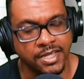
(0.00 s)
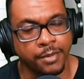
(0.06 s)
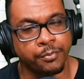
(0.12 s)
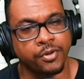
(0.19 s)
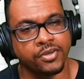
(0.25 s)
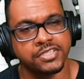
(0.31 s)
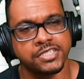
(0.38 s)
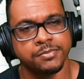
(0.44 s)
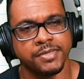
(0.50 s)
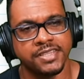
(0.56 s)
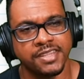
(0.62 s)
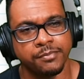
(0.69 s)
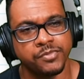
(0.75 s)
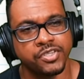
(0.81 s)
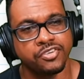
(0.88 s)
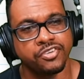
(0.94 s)
approximate
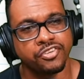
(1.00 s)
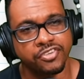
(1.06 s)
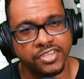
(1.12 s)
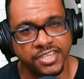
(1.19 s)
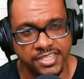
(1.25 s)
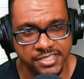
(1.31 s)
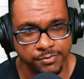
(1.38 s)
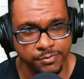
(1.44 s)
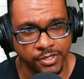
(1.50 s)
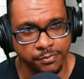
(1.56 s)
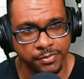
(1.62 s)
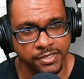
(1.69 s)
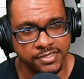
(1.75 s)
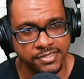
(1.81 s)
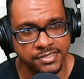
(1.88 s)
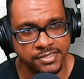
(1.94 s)
them to 3 decimal
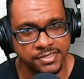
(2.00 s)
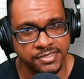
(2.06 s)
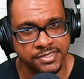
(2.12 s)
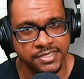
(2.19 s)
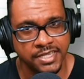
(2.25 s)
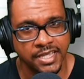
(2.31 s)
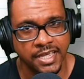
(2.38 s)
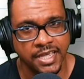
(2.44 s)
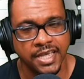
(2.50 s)
places.